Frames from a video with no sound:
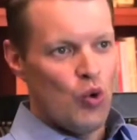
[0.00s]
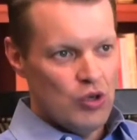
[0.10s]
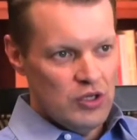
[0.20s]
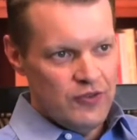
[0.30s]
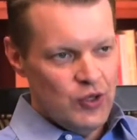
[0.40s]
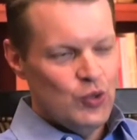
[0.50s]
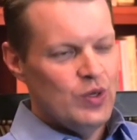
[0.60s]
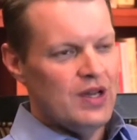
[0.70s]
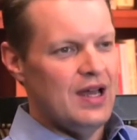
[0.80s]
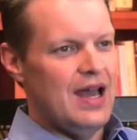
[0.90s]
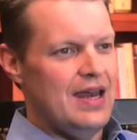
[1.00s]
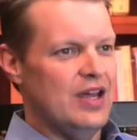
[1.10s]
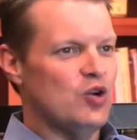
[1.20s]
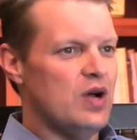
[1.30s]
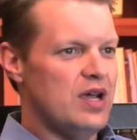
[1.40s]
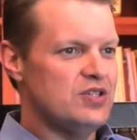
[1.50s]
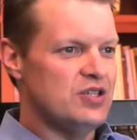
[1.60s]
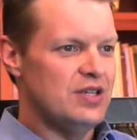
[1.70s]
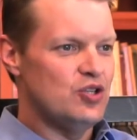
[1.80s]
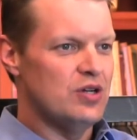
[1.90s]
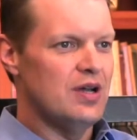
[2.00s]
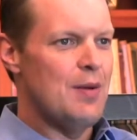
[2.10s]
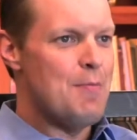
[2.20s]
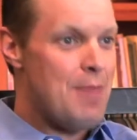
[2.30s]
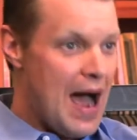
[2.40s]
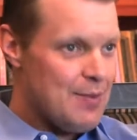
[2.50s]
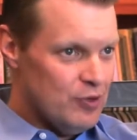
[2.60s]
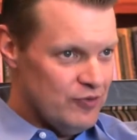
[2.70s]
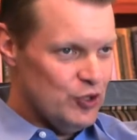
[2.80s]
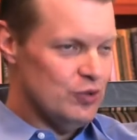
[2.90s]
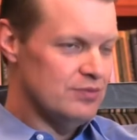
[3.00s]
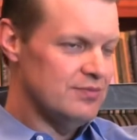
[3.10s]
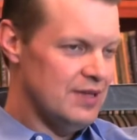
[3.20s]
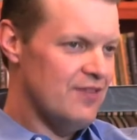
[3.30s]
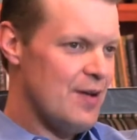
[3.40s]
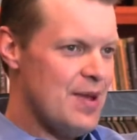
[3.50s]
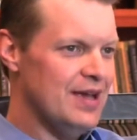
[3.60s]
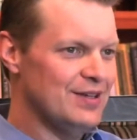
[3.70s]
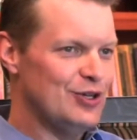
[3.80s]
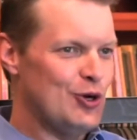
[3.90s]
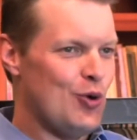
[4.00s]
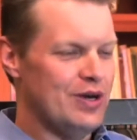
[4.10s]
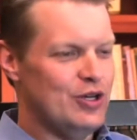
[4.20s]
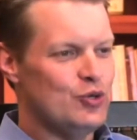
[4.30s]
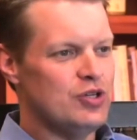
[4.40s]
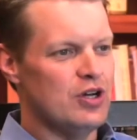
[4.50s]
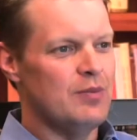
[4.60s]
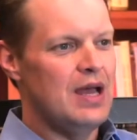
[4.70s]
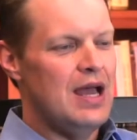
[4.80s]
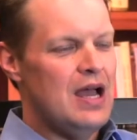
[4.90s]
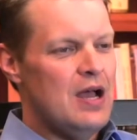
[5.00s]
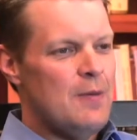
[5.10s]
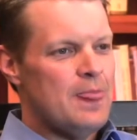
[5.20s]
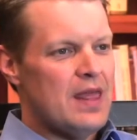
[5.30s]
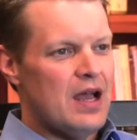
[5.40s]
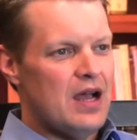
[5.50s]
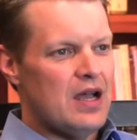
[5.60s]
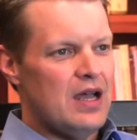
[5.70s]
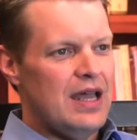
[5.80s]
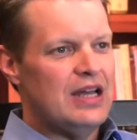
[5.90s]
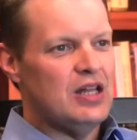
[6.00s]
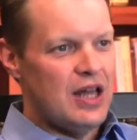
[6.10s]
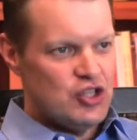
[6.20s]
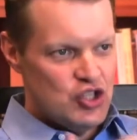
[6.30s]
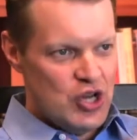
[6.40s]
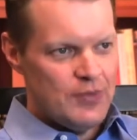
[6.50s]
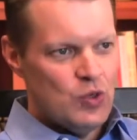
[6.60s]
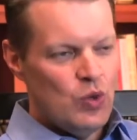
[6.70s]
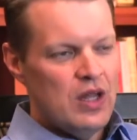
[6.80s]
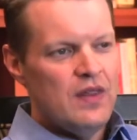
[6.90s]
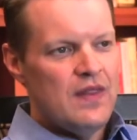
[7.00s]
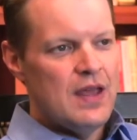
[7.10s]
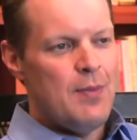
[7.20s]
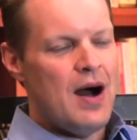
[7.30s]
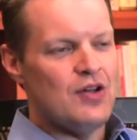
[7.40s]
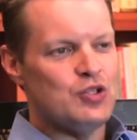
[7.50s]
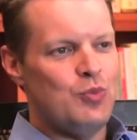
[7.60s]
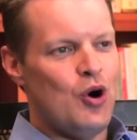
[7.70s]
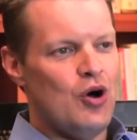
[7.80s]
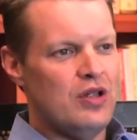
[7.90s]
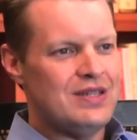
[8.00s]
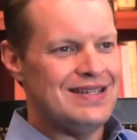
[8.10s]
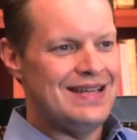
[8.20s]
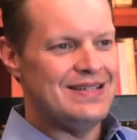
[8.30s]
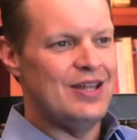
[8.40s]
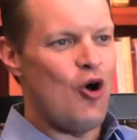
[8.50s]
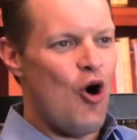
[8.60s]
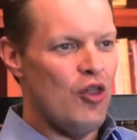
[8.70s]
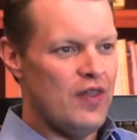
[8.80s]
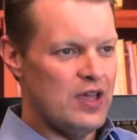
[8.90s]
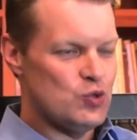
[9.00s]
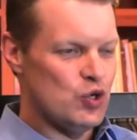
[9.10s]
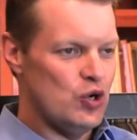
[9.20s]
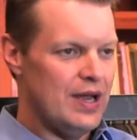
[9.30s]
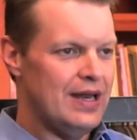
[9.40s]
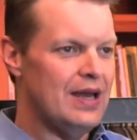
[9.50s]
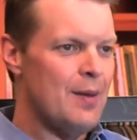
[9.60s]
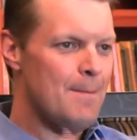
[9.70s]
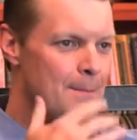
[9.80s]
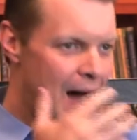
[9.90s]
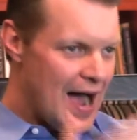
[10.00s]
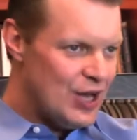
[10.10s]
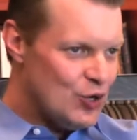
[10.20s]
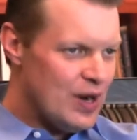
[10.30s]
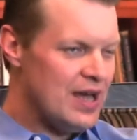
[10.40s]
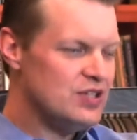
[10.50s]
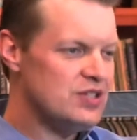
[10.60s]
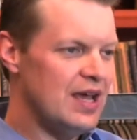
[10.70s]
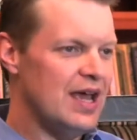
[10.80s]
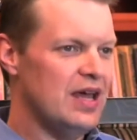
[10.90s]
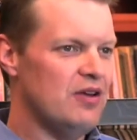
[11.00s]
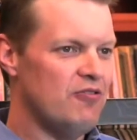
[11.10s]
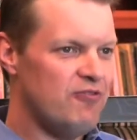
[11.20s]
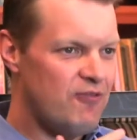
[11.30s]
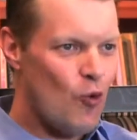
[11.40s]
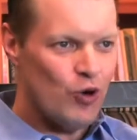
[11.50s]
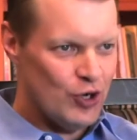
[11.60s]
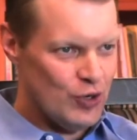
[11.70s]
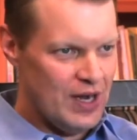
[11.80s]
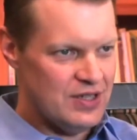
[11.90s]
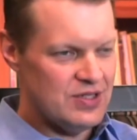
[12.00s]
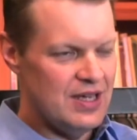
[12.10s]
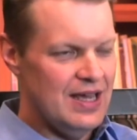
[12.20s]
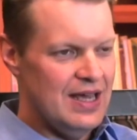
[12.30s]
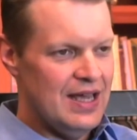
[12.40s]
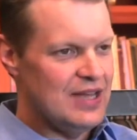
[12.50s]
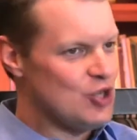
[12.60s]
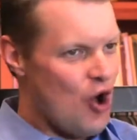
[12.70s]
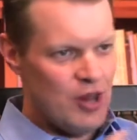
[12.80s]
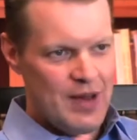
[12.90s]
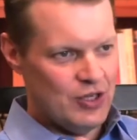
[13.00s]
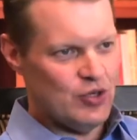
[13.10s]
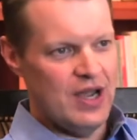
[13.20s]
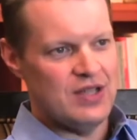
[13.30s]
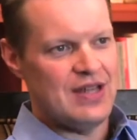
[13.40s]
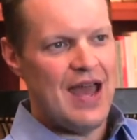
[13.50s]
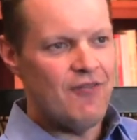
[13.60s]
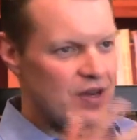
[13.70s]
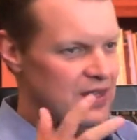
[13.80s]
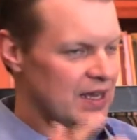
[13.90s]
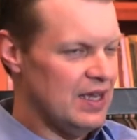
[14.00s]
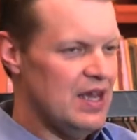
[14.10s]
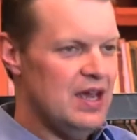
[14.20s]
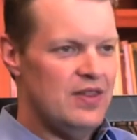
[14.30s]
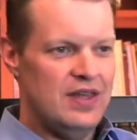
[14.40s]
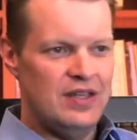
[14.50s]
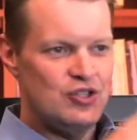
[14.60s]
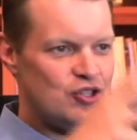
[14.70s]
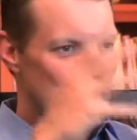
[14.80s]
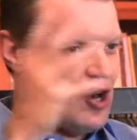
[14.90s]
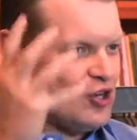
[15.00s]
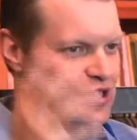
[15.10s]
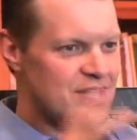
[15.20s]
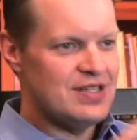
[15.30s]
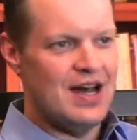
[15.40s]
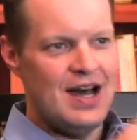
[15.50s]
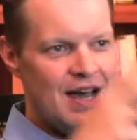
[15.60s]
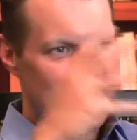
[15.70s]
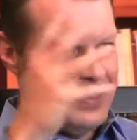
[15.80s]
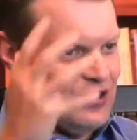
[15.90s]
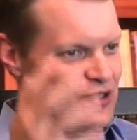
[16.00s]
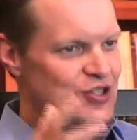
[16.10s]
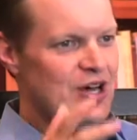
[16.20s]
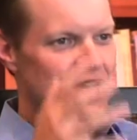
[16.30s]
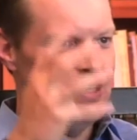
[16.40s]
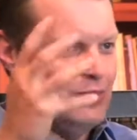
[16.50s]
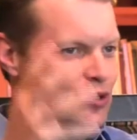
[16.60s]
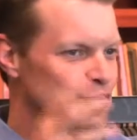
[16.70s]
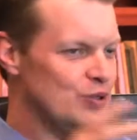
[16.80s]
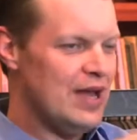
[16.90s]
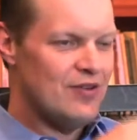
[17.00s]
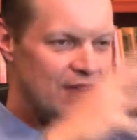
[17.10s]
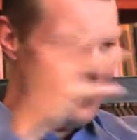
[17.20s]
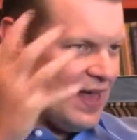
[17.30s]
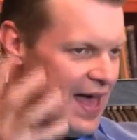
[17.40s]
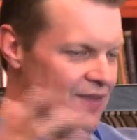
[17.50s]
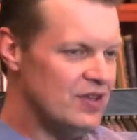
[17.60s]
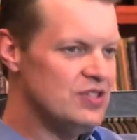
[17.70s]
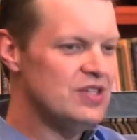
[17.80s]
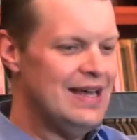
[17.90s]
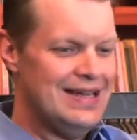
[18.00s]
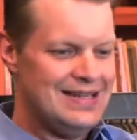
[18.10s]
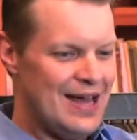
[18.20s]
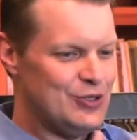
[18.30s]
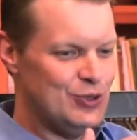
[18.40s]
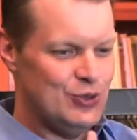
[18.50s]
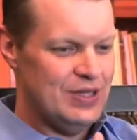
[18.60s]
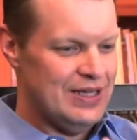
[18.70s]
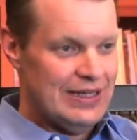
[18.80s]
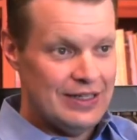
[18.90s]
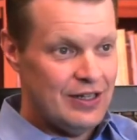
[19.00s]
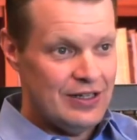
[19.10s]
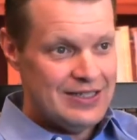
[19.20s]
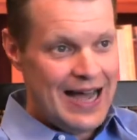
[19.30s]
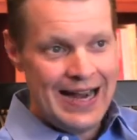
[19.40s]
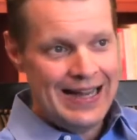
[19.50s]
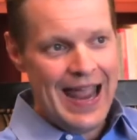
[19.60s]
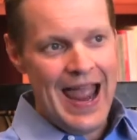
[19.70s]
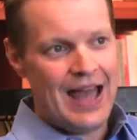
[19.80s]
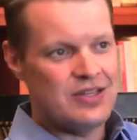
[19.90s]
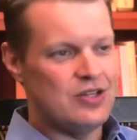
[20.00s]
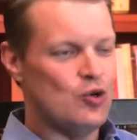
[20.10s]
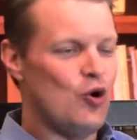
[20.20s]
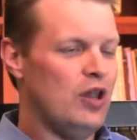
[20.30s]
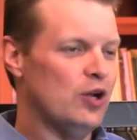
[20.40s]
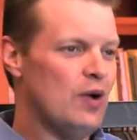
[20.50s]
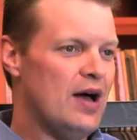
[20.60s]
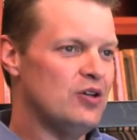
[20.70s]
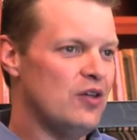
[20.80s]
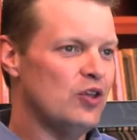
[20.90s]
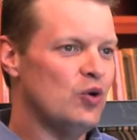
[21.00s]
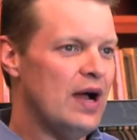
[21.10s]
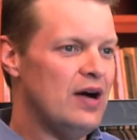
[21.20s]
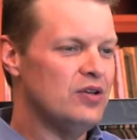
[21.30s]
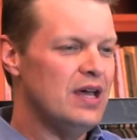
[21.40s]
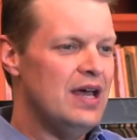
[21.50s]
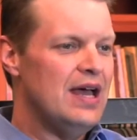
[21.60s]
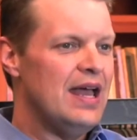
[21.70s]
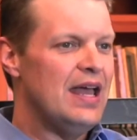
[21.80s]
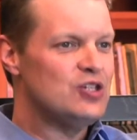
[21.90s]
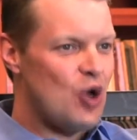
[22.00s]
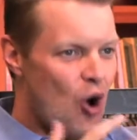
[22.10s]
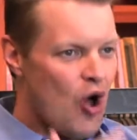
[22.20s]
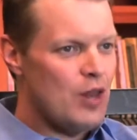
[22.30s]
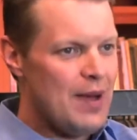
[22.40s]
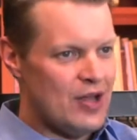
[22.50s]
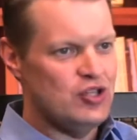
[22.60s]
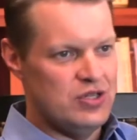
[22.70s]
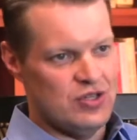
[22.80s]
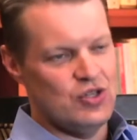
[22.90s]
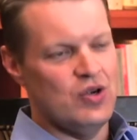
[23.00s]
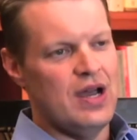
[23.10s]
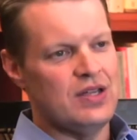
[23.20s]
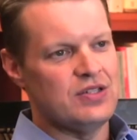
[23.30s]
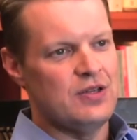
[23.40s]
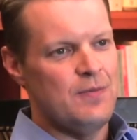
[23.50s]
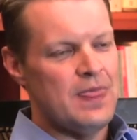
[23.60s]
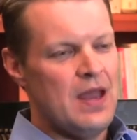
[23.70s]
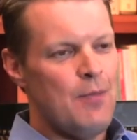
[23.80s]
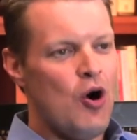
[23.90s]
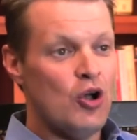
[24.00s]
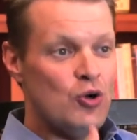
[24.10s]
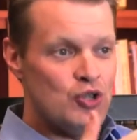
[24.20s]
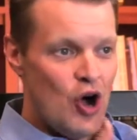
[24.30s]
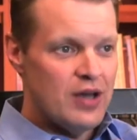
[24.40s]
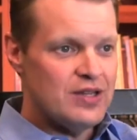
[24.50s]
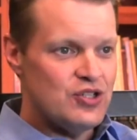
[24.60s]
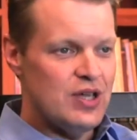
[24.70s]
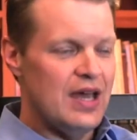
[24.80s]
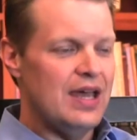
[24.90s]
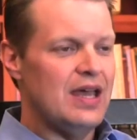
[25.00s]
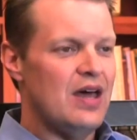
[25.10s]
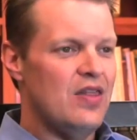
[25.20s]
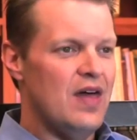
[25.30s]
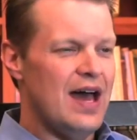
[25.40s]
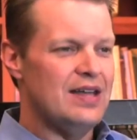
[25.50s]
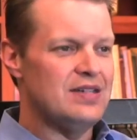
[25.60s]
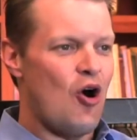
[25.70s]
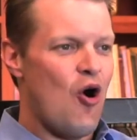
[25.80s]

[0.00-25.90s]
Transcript: worldview and a Christ-centered Bible view, if I may coin a new term. In Colossians chapter 1, the Apostle Paul says that all things were created by Christ and for Christ. It's all about Christ, everything. The stars in the sky and the sun and the moon, everything in the heavens, down to the little tiny ant crawling around on the ground. It's all about Jesus Christ. Paul goes on to say that